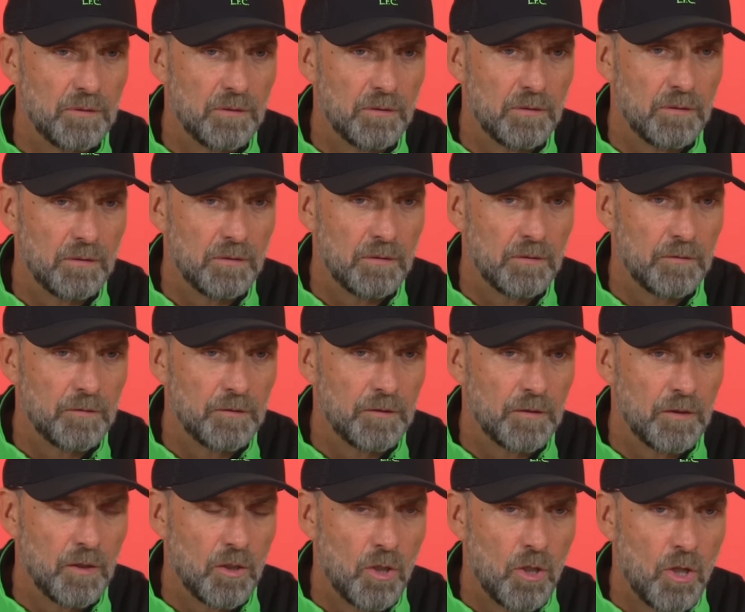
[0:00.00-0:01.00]
say yeah, yeah, in the
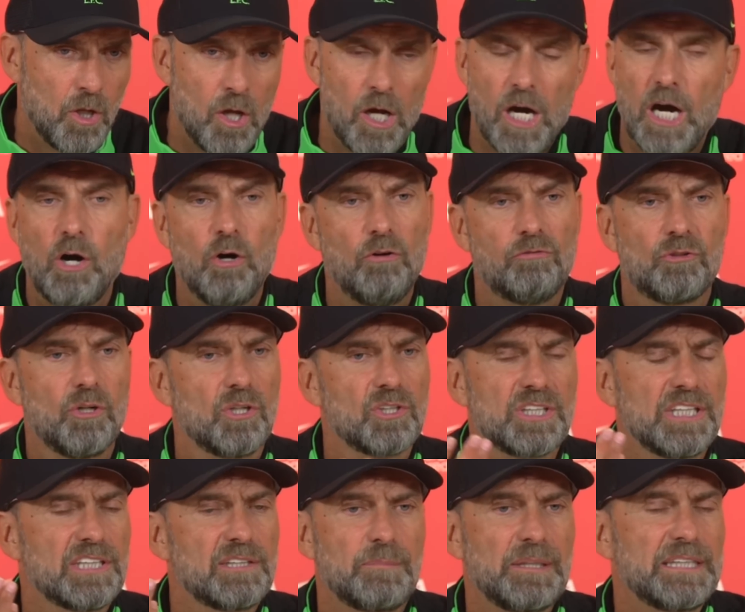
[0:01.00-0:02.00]
stadium. Yeah, sorry, yeah. Let's oh, say you're in
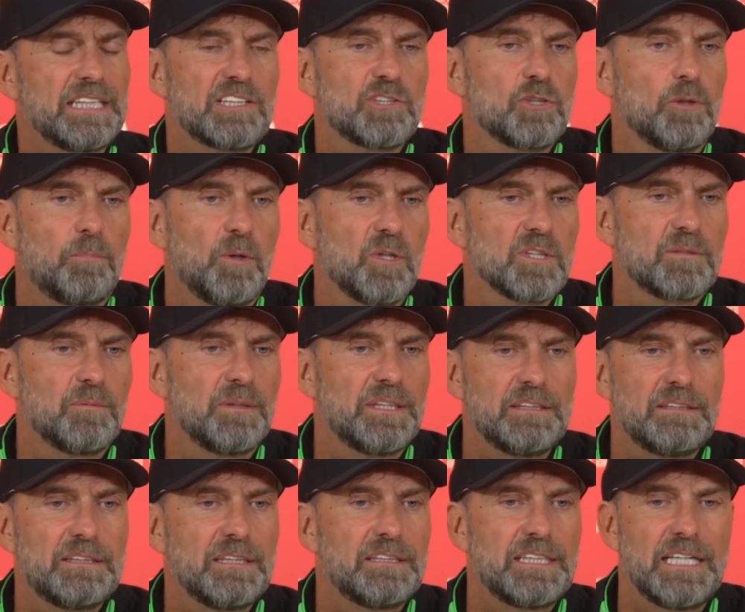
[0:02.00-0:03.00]
the ground, but like. that's not possible.
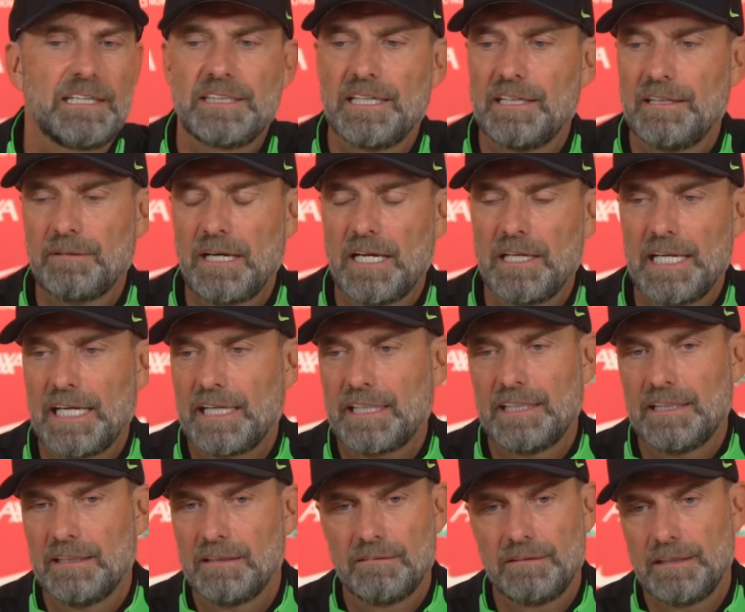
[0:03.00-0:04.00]
They, they, they are
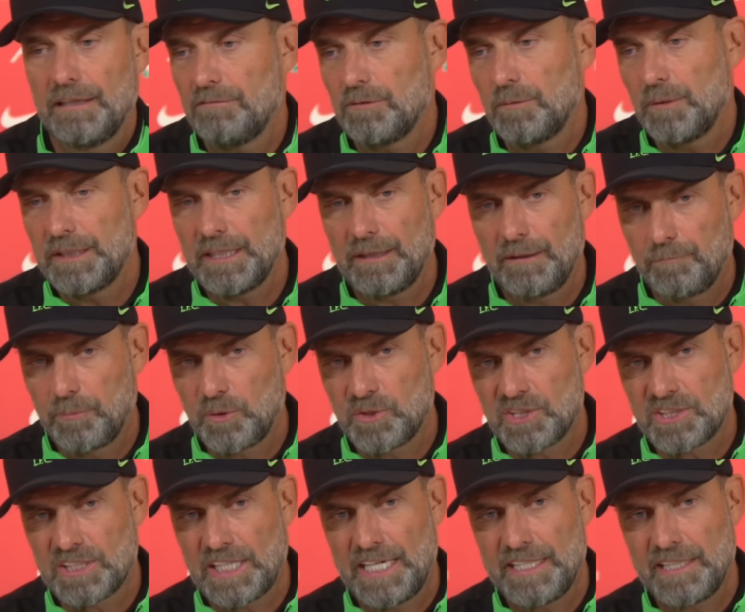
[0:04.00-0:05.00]
lucky. Everybody puts
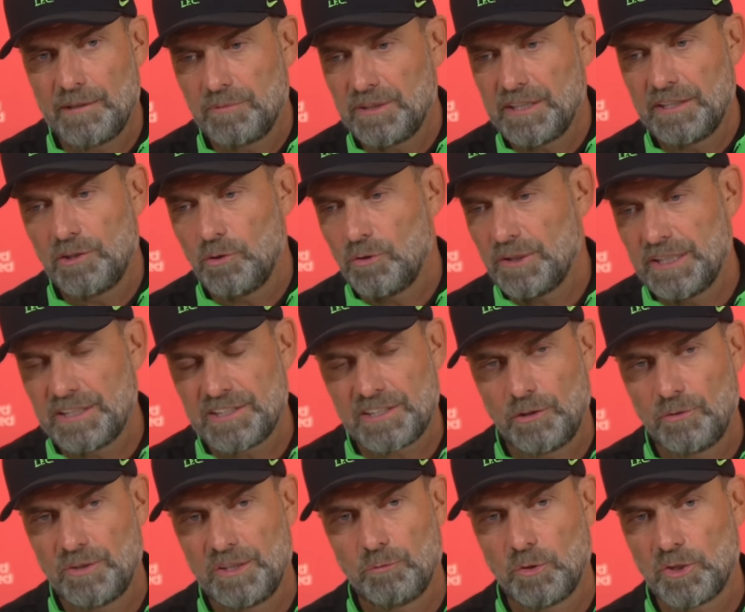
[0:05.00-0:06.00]
a sign up, but they know there's
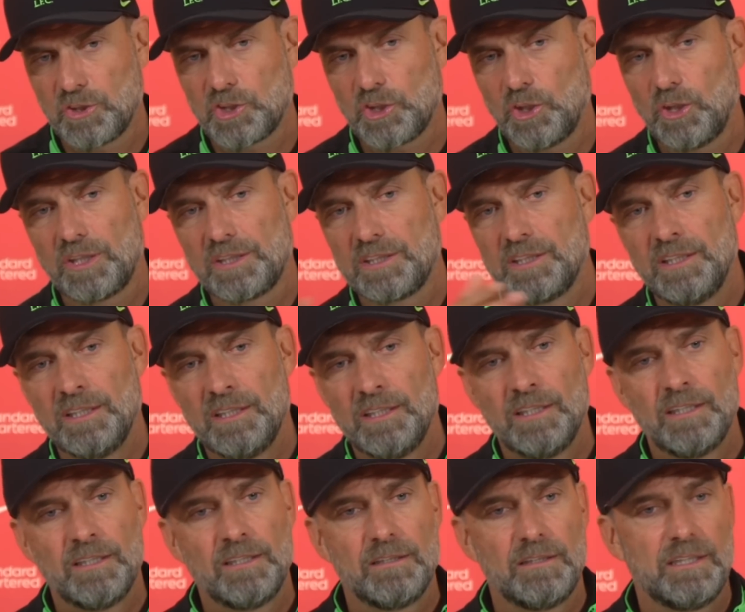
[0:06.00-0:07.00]
only one shirt
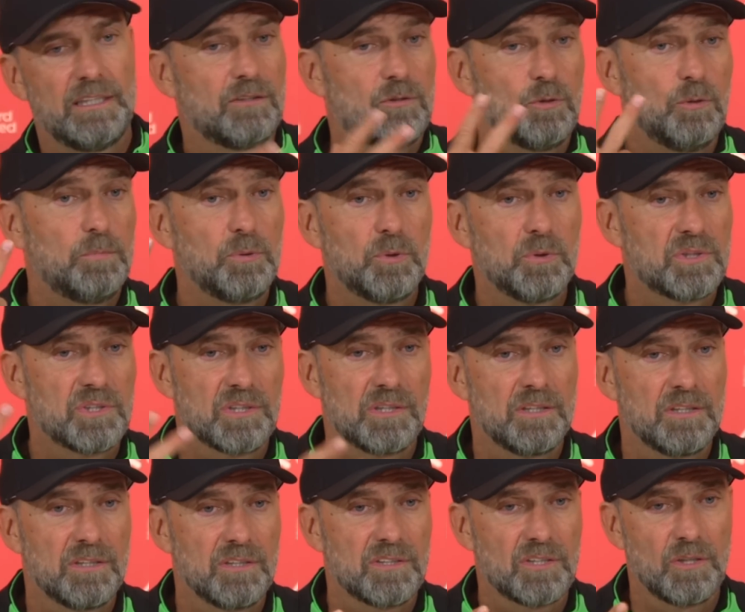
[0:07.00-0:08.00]
and two boots.
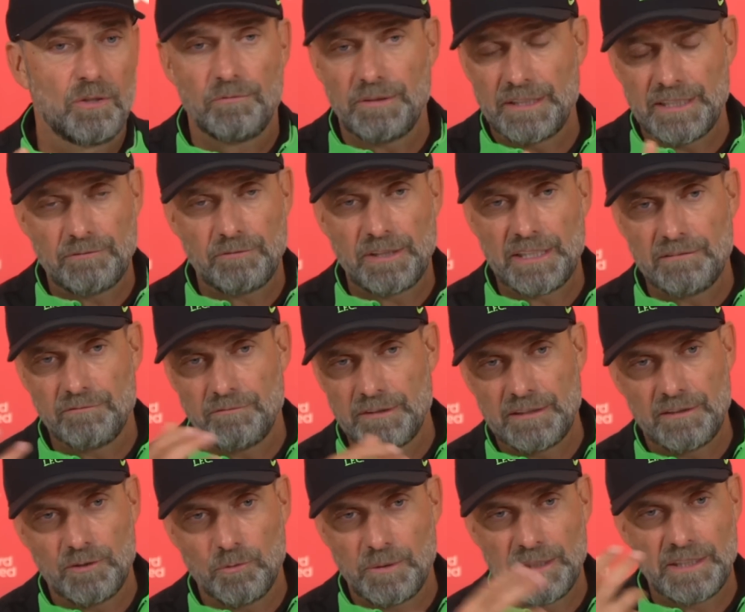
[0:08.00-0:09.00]
So when when
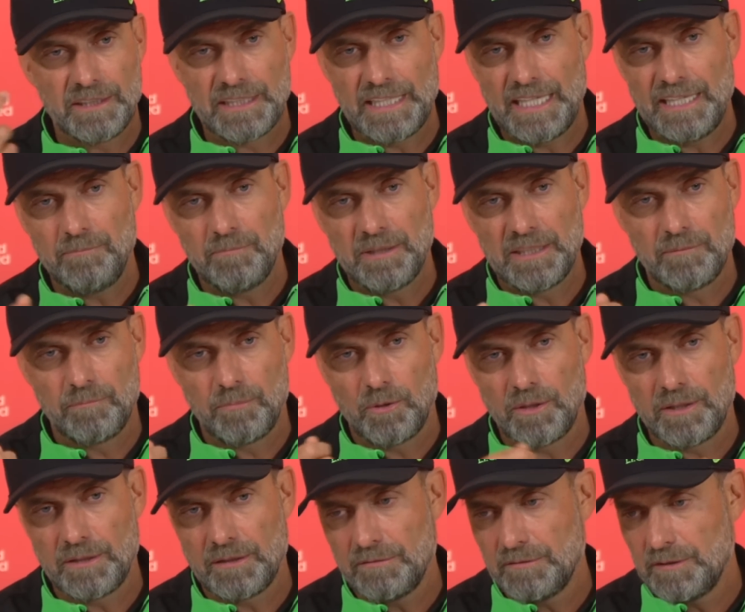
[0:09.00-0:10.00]
when you win a game and the
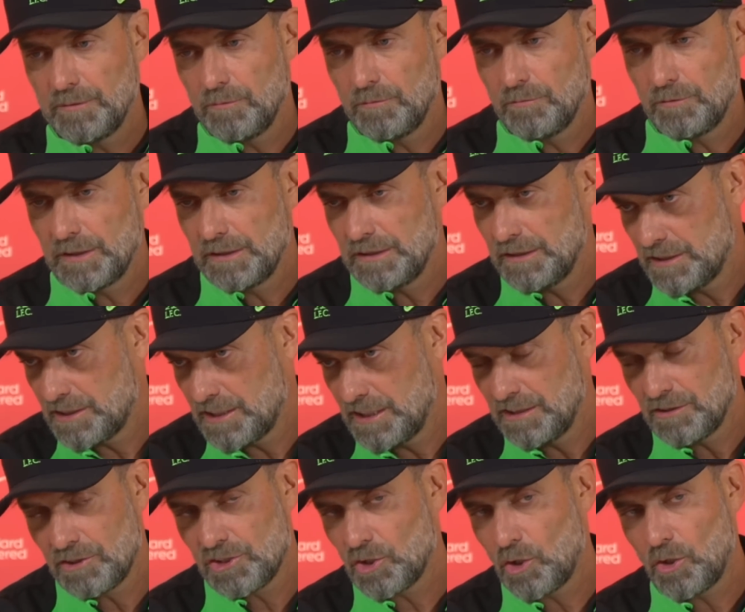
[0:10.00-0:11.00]
boy when he
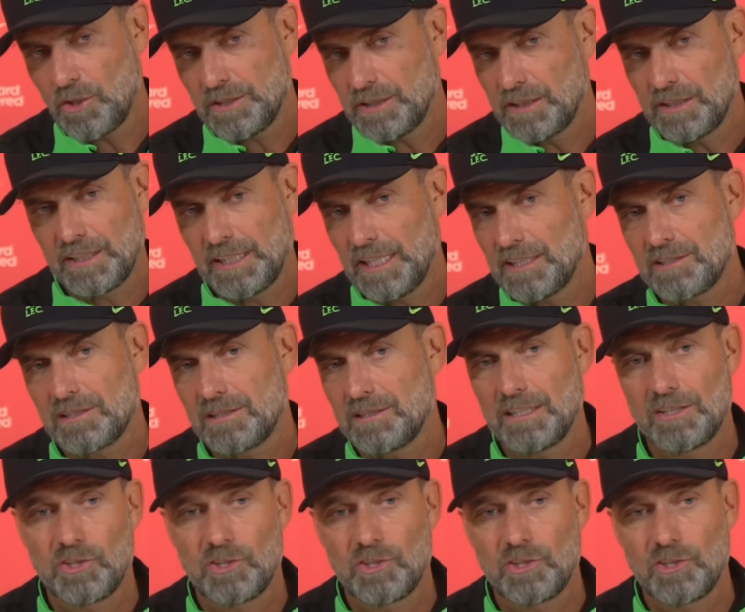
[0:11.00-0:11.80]
sees Zoid it and he gets